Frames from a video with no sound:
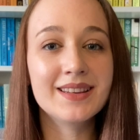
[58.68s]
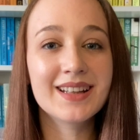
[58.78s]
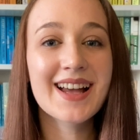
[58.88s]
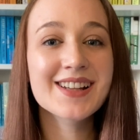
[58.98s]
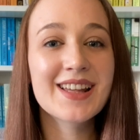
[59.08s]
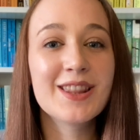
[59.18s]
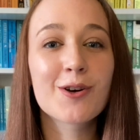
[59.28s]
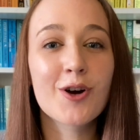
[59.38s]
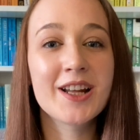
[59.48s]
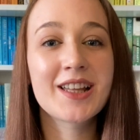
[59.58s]
the last thing that
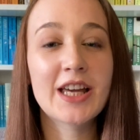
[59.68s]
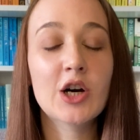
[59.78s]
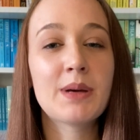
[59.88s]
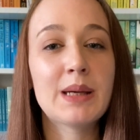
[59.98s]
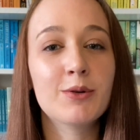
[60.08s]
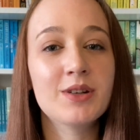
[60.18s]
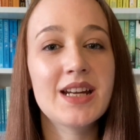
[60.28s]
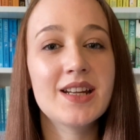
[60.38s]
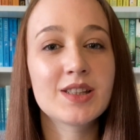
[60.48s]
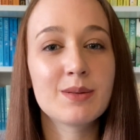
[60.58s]
chronically ill people
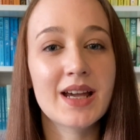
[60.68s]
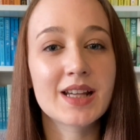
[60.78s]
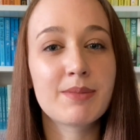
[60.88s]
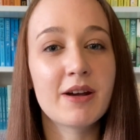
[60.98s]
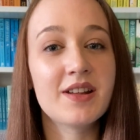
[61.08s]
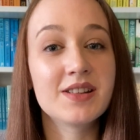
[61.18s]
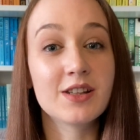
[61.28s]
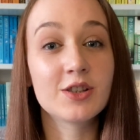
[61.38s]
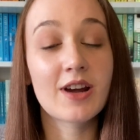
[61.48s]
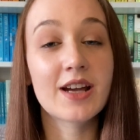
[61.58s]
need is to be
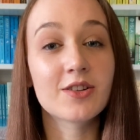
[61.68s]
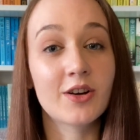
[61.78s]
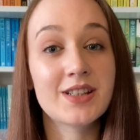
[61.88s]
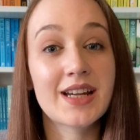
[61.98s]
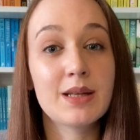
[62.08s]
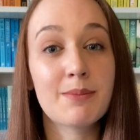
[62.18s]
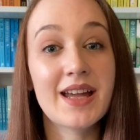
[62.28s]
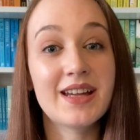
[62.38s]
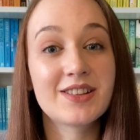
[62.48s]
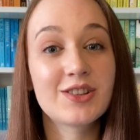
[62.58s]
experiencing stress on a daily
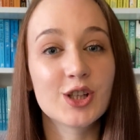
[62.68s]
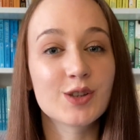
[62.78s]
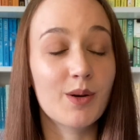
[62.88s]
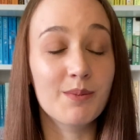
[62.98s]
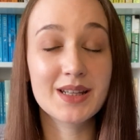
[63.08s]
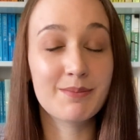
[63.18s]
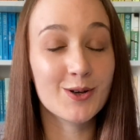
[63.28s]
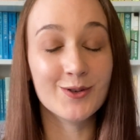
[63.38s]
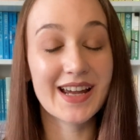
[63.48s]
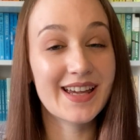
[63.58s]
basis just from a
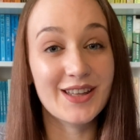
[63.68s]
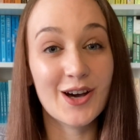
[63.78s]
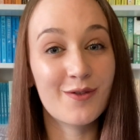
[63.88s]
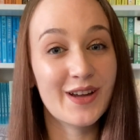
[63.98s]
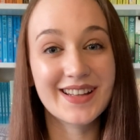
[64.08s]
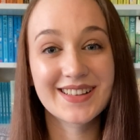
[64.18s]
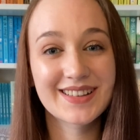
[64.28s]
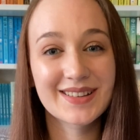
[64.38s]
typical day in the office.